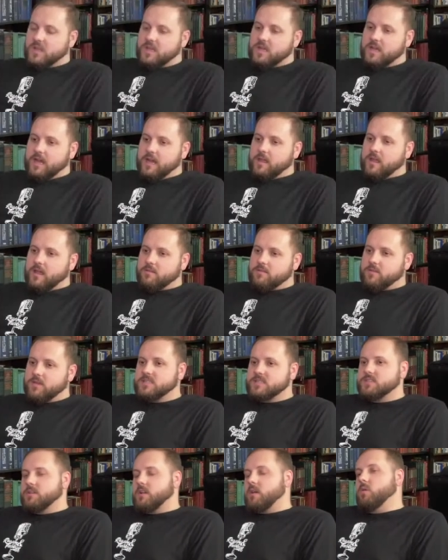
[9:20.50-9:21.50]
I, I think
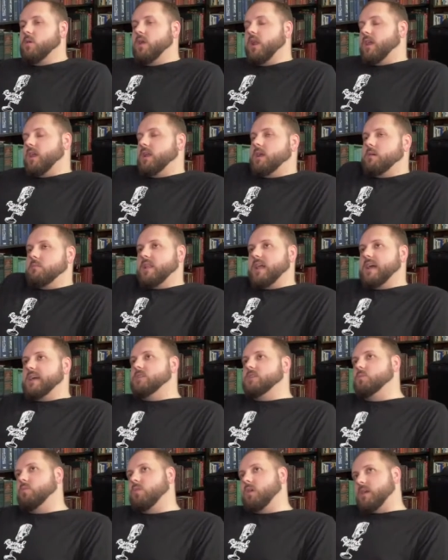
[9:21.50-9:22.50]
so, and, and I'm glad you
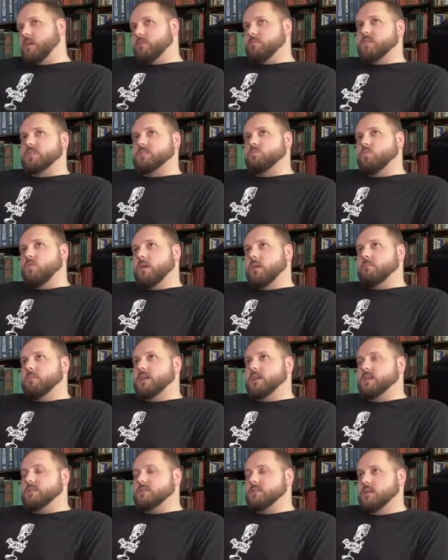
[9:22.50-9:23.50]
brought up this point
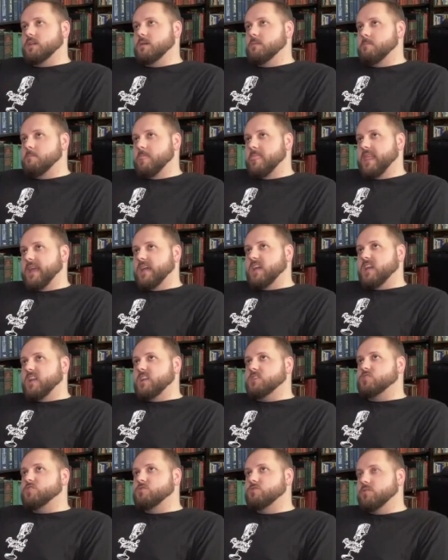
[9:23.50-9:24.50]
because it
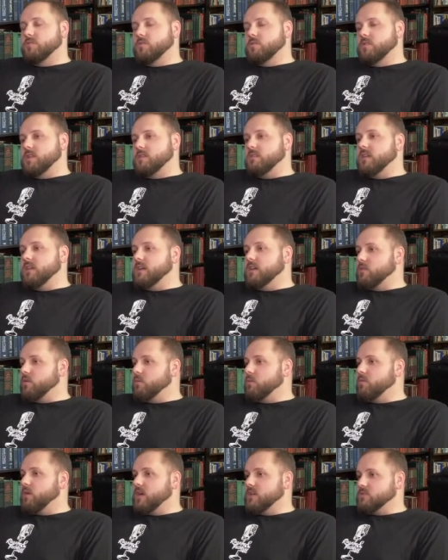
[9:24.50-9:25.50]
is true that the other
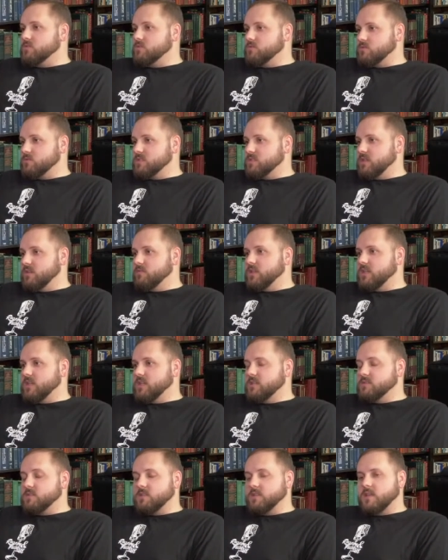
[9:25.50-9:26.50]
apostles received the
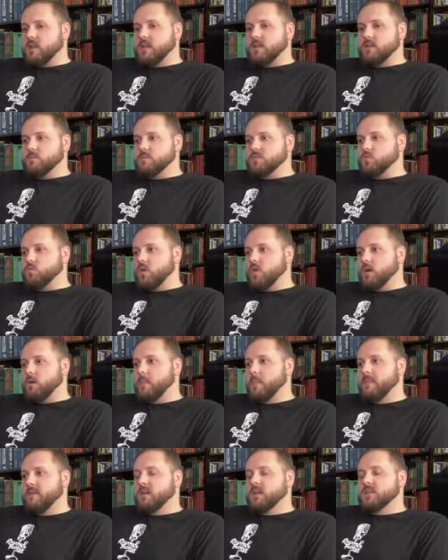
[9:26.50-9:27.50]
keys of the kingdom right. as well.
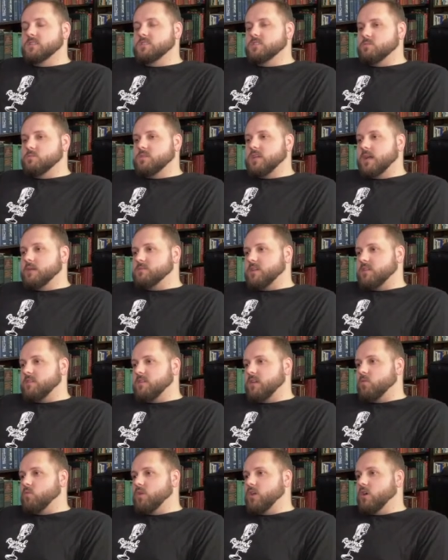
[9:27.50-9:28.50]
Sometimes I
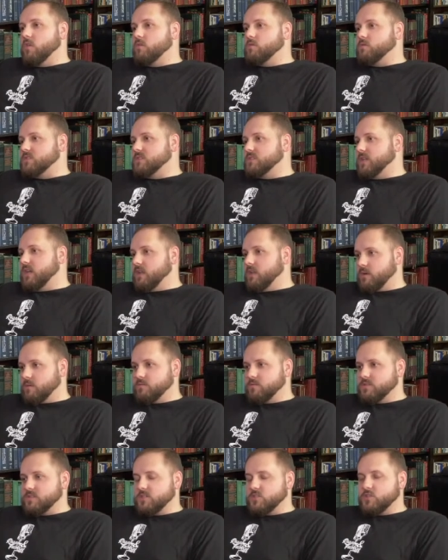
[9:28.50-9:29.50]
think we oversell our
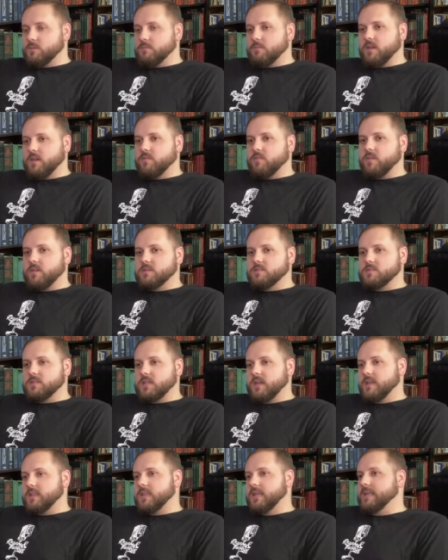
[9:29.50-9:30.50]
position by th- yeah. saying that